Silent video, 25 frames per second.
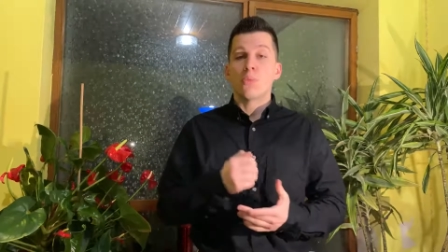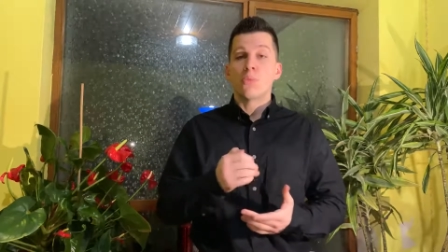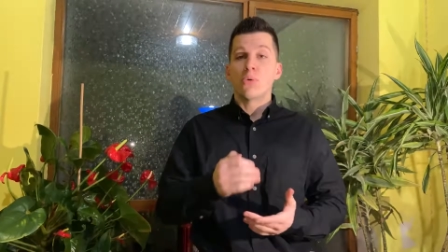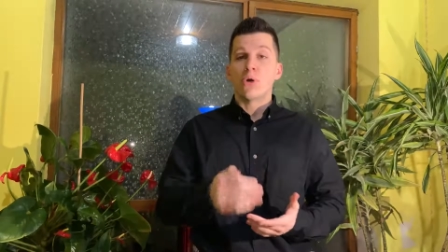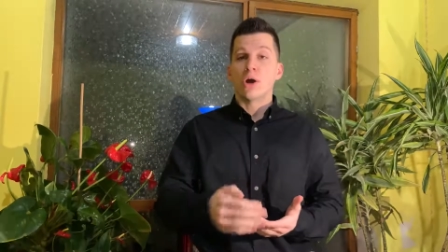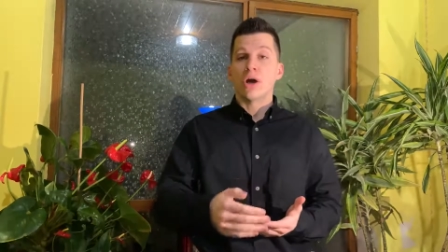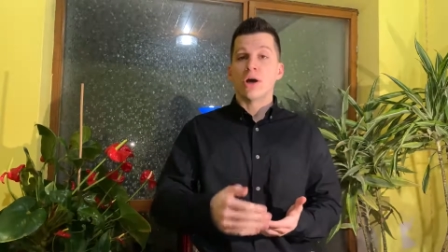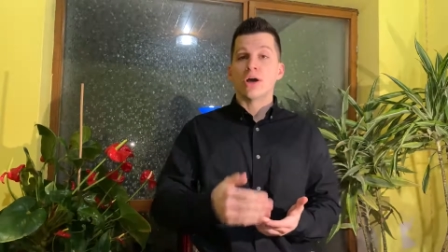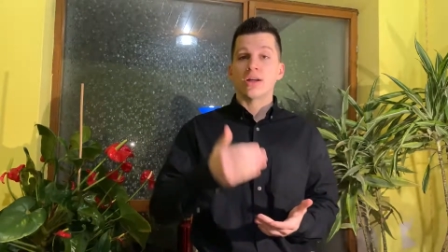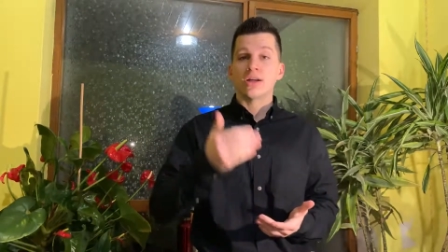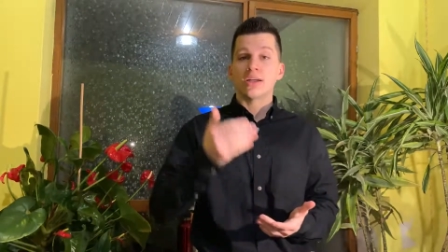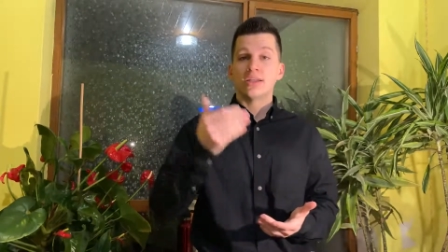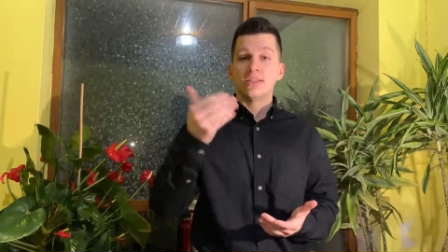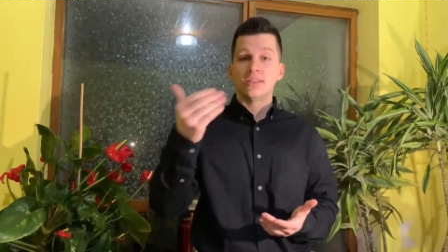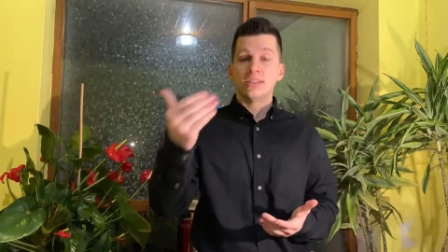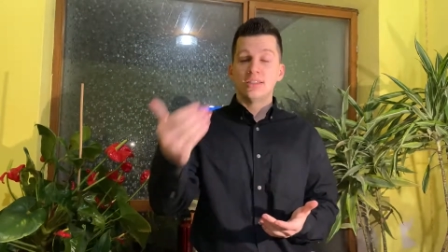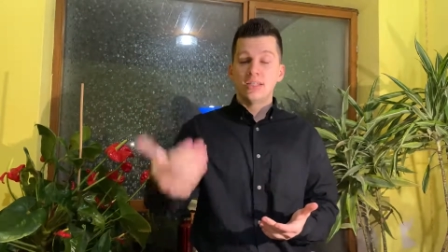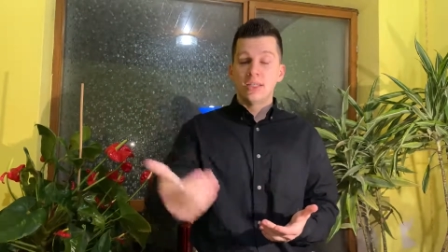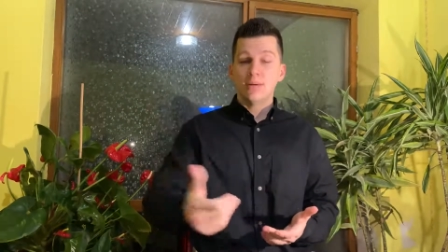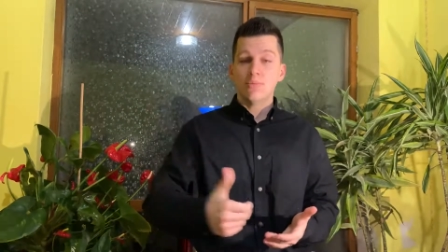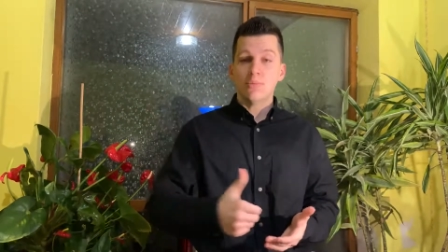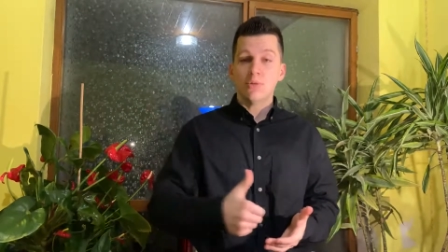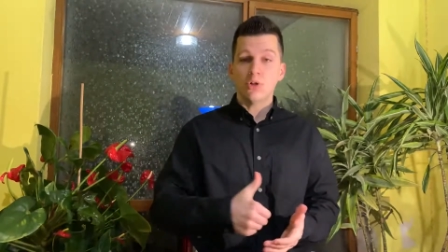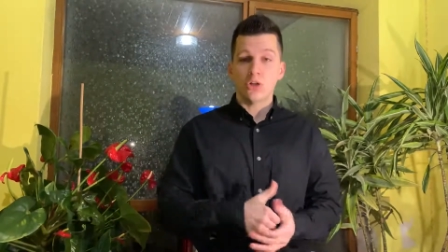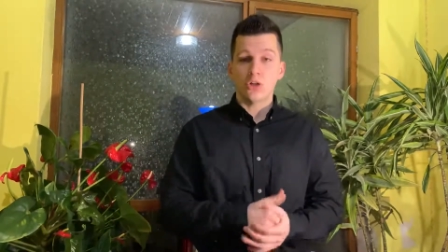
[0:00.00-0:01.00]
product
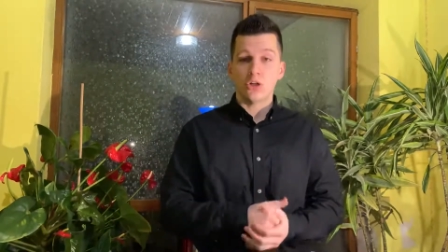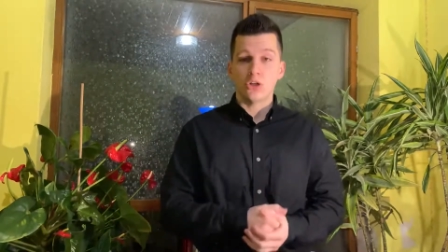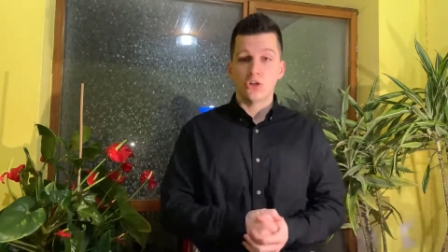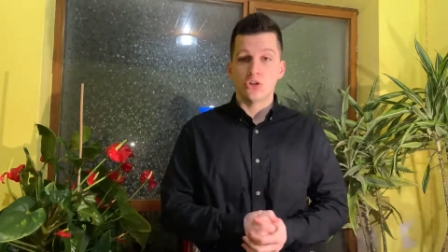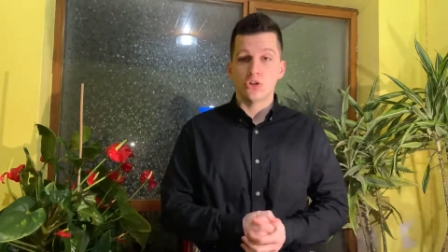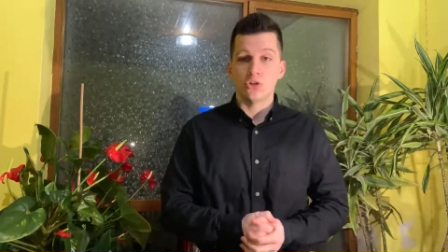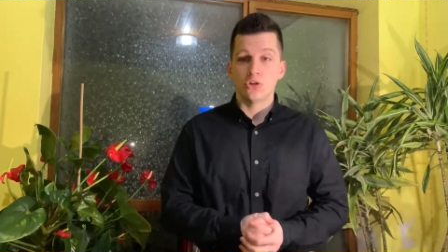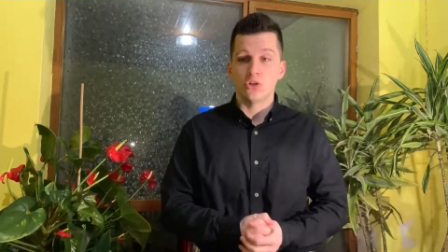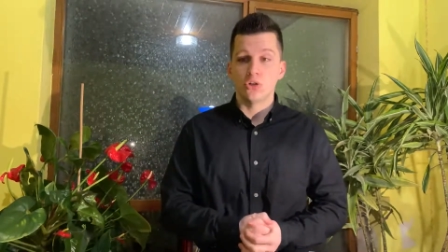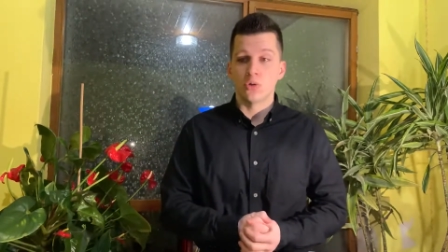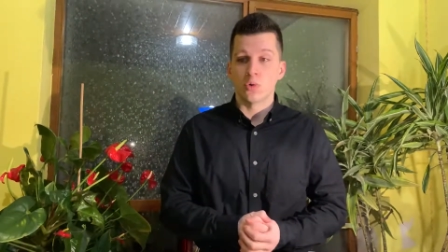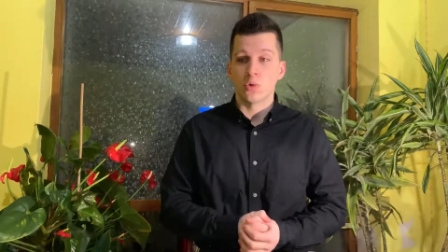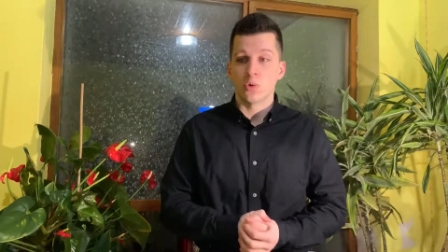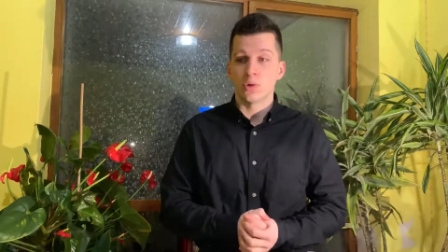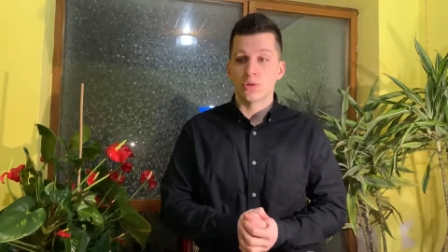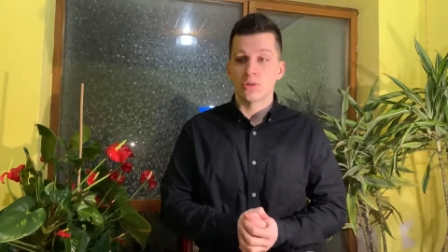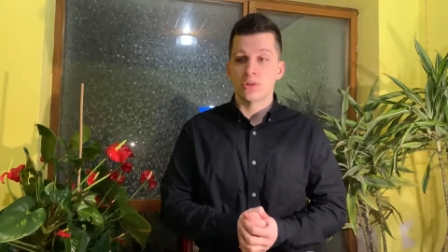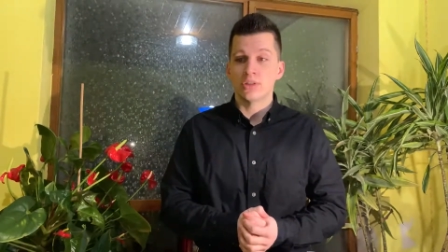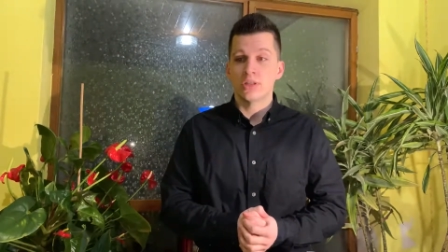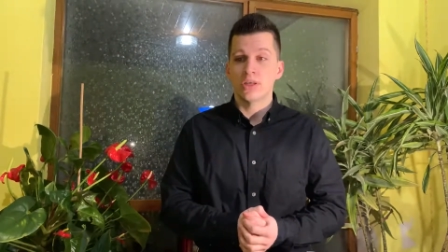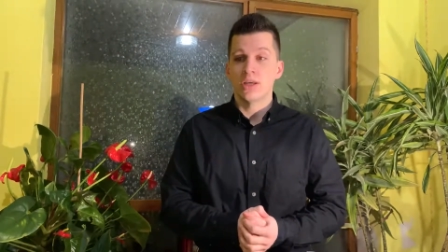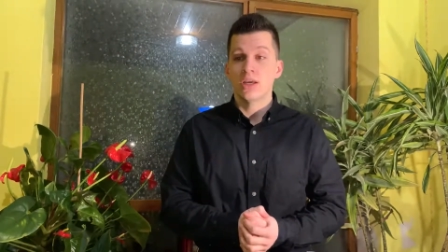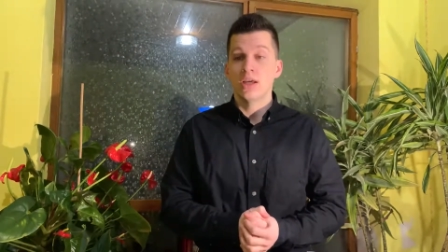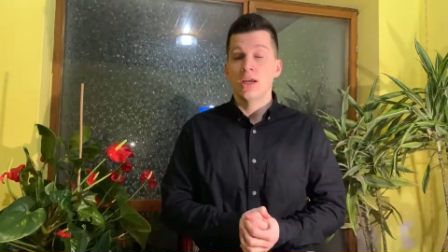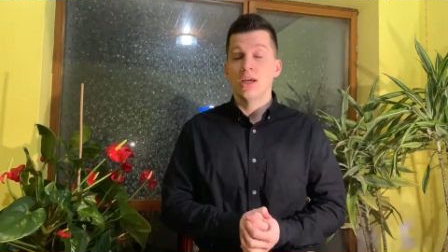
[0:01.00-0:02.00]
similar to
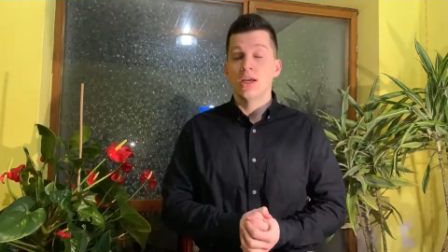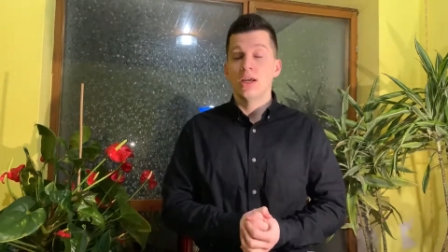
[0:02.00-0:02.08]
yours,